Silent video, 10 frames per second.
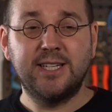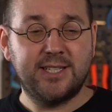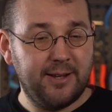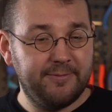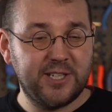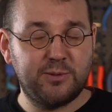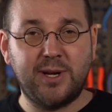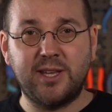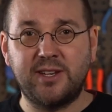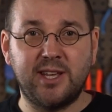Something's
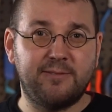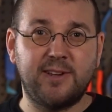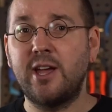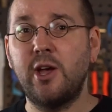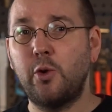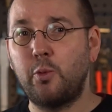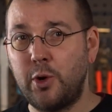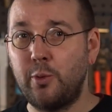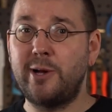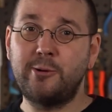better than nothing.
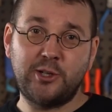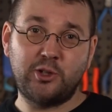Wheel building